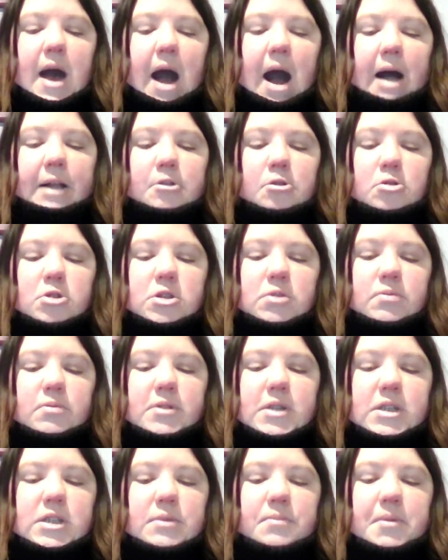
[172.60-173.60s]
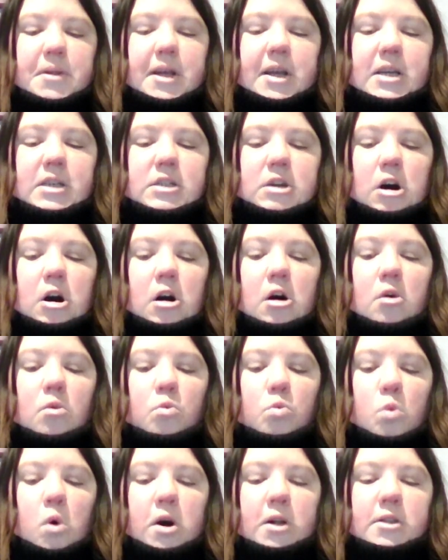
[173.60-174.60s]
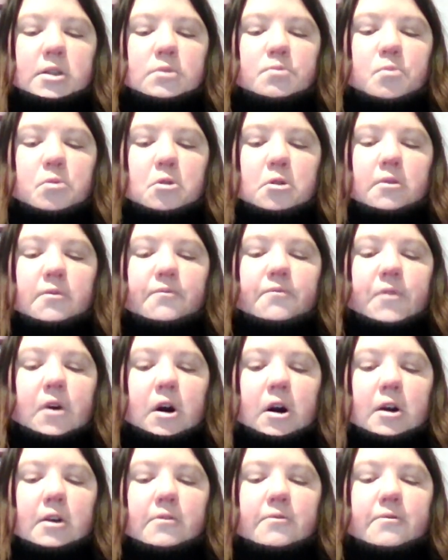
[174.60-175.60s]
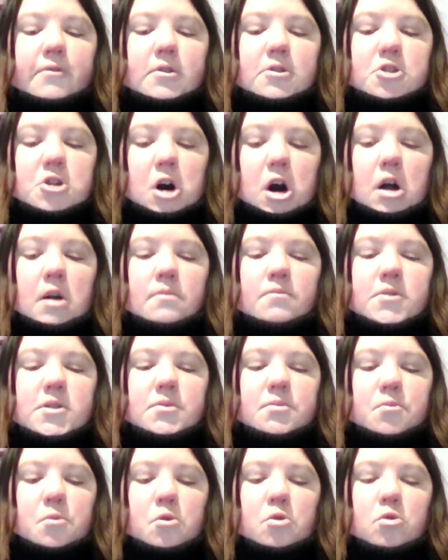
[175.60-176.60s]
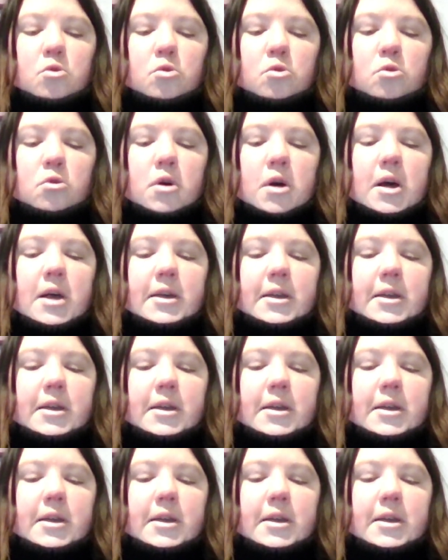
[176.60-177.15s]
Adults with disabilities are 1.5 times more,